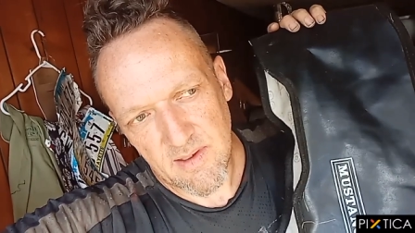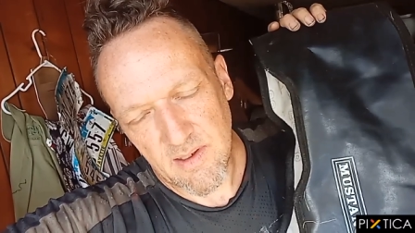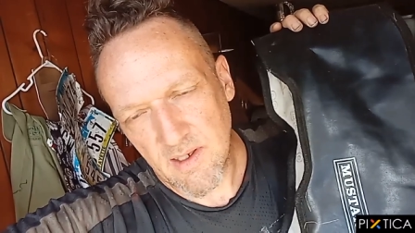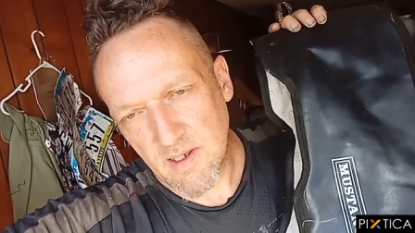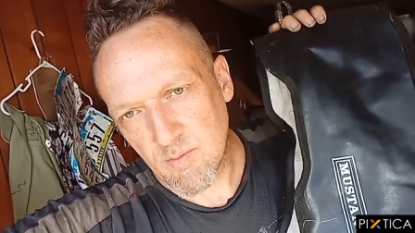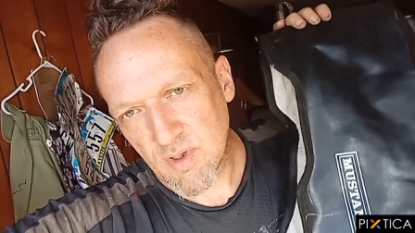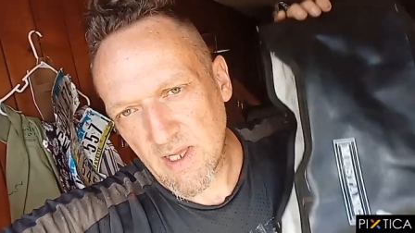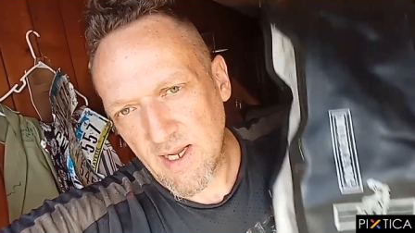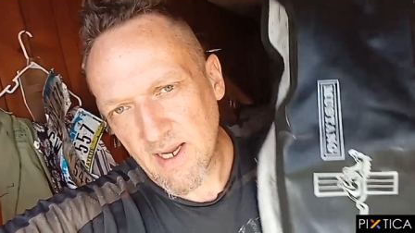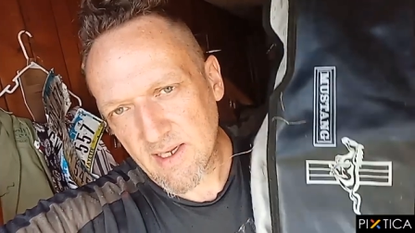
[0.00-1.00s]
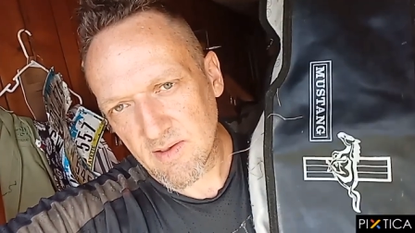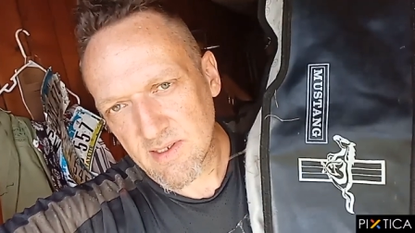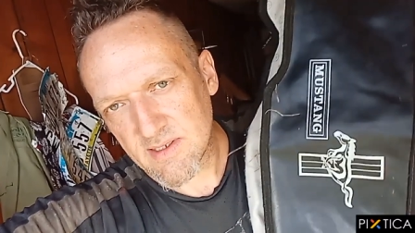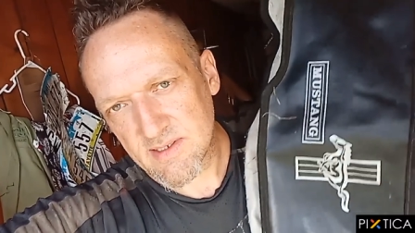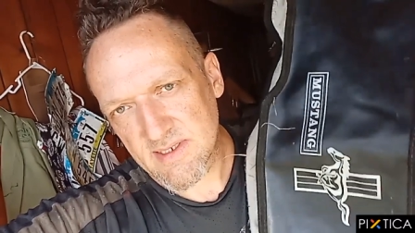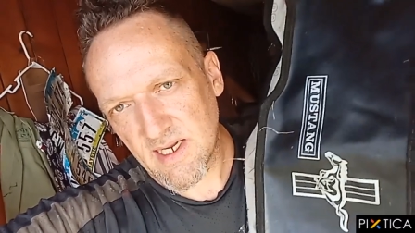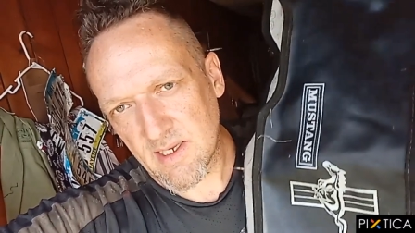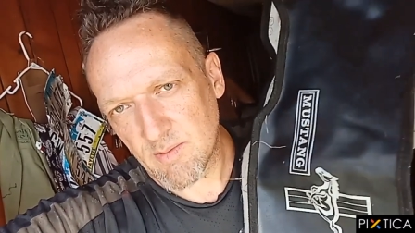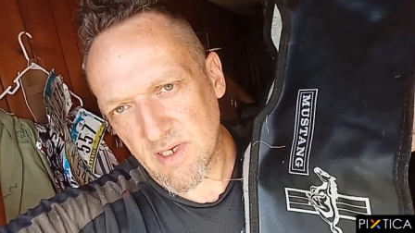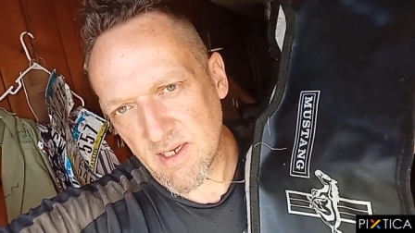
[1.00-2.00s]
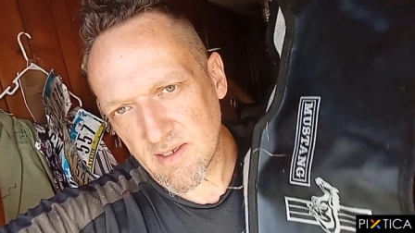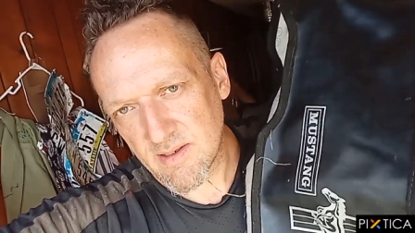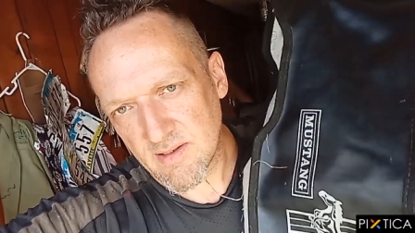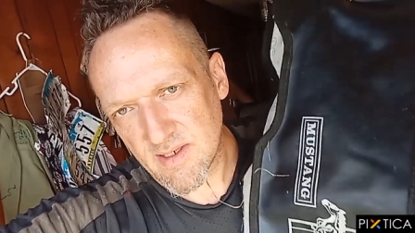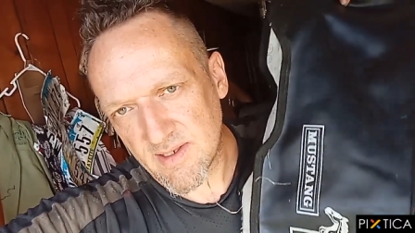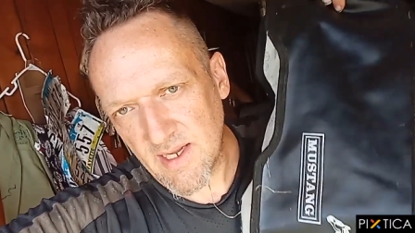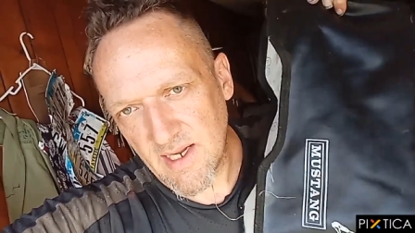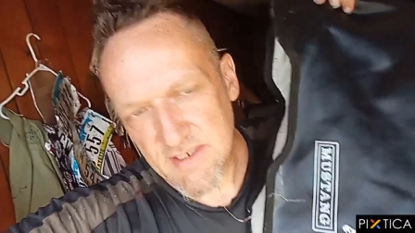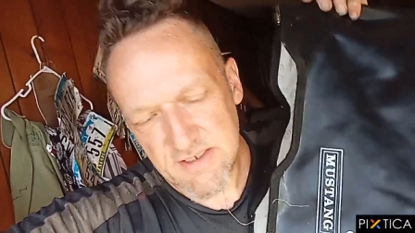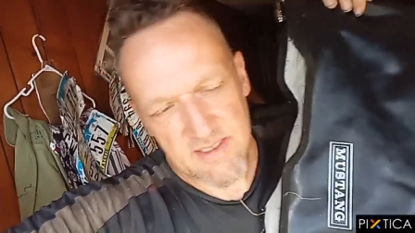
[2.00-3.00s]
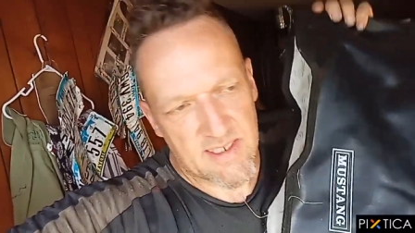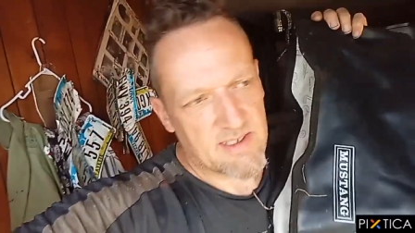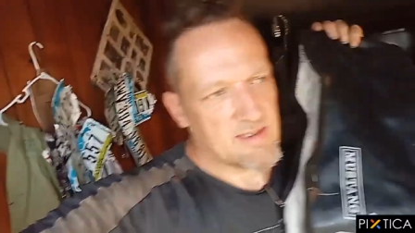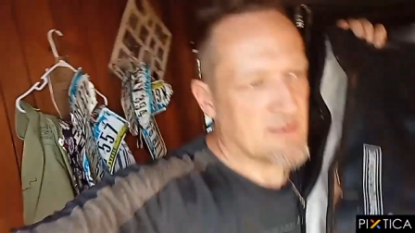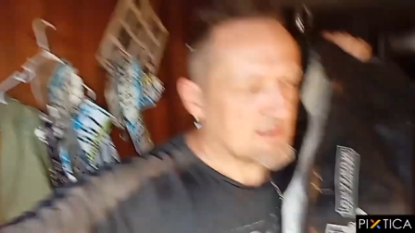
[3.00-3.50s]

uh, black on the inside, but at the dash you can't.